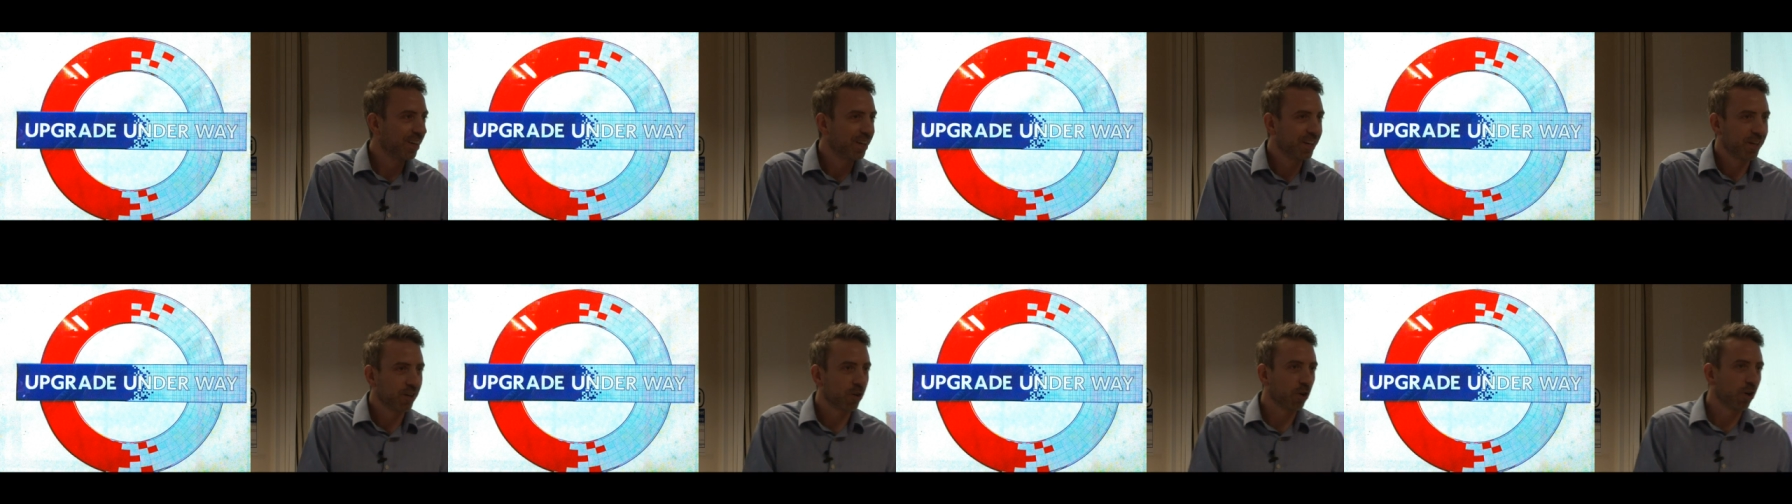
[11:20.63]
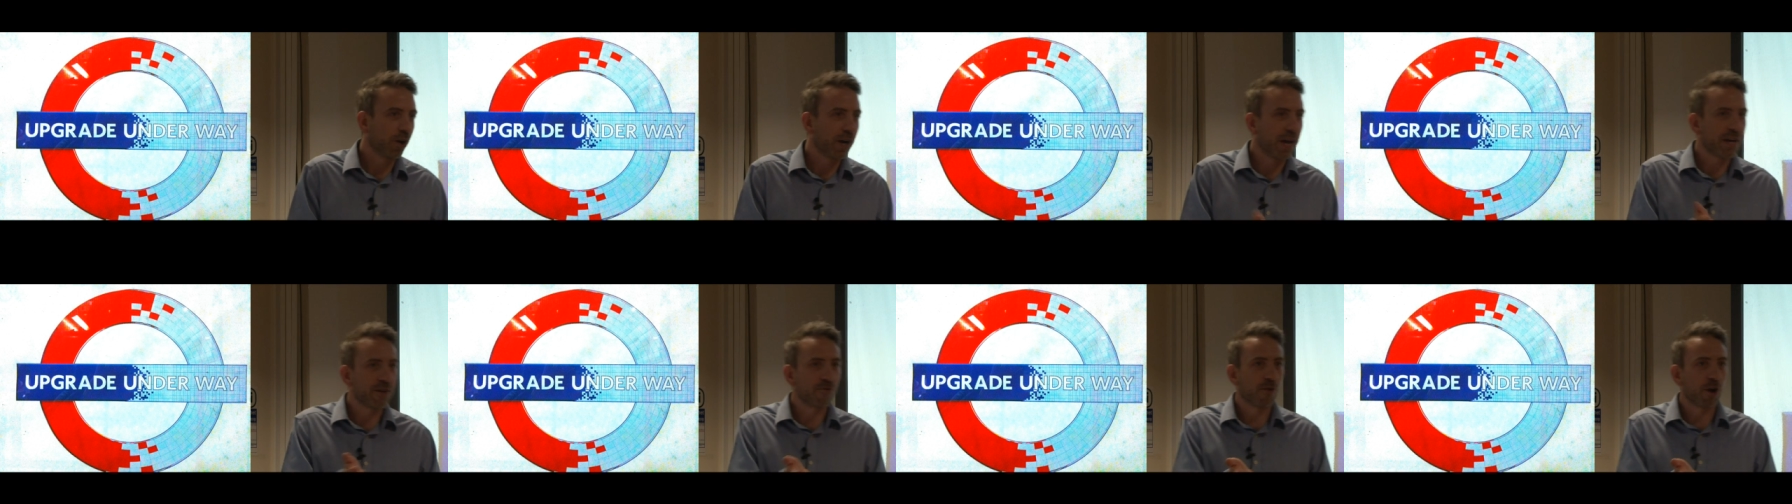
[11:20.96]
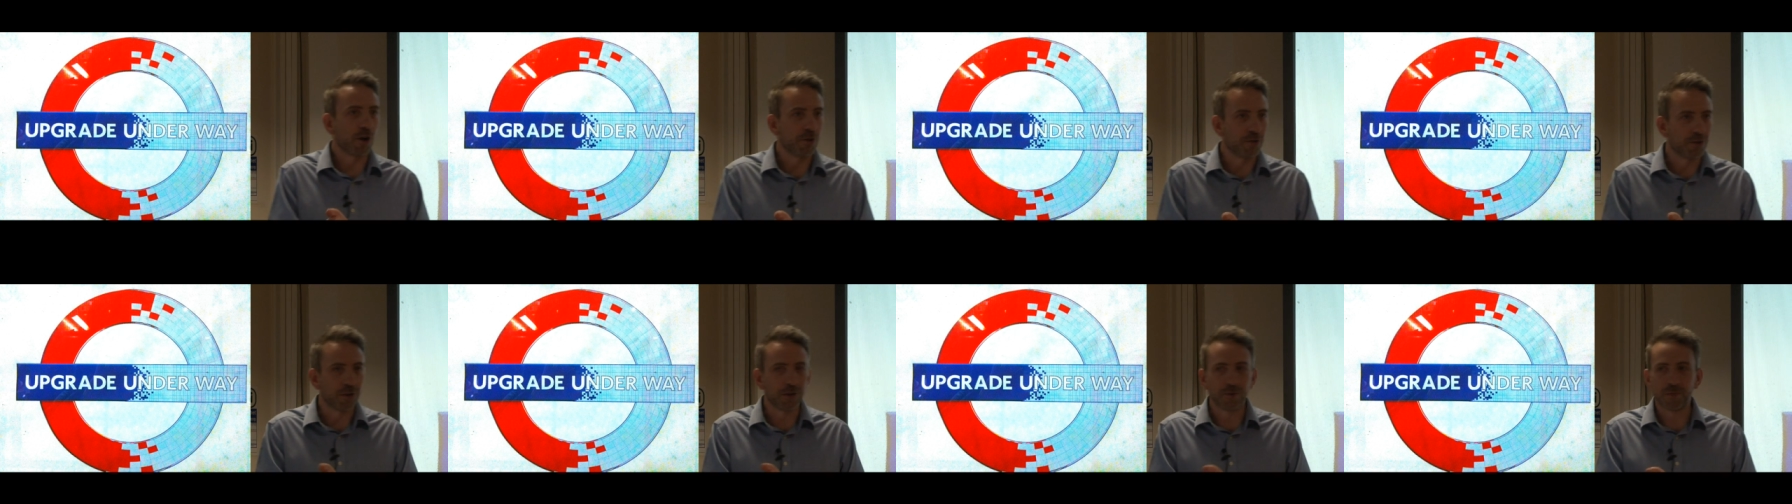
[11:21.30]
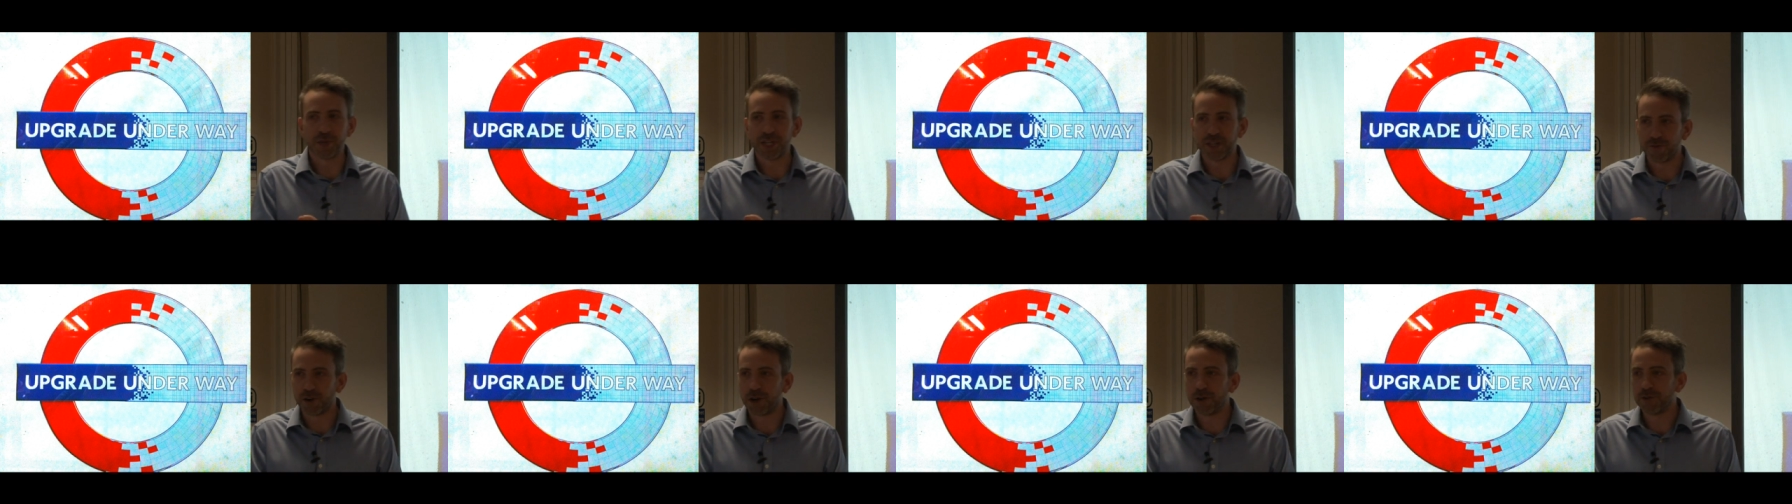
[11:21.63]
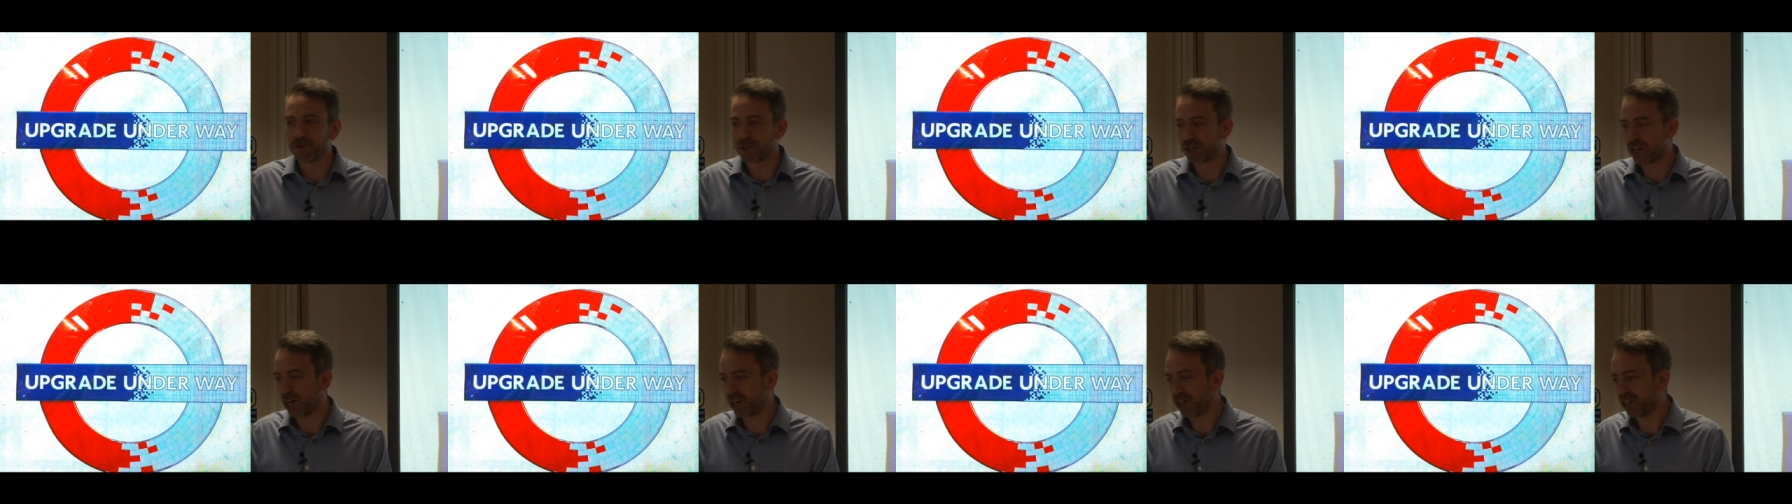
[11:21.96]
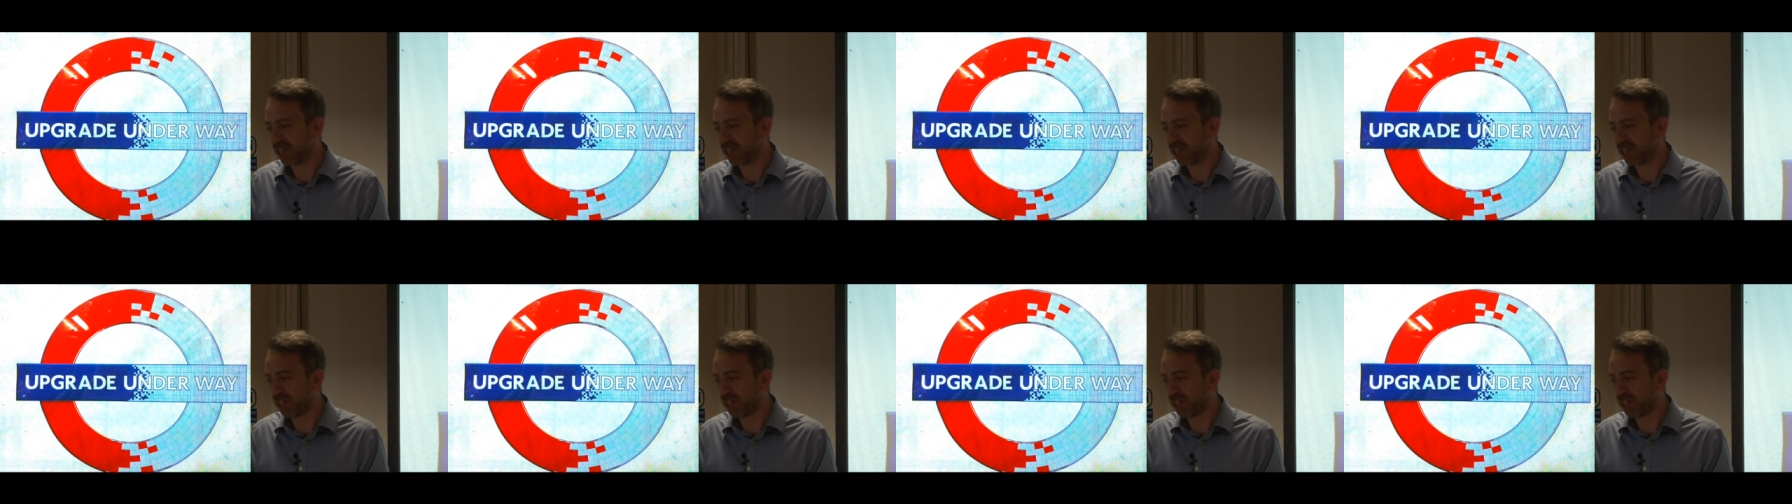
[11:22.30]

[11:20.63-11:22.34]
got an A road and a B road kind of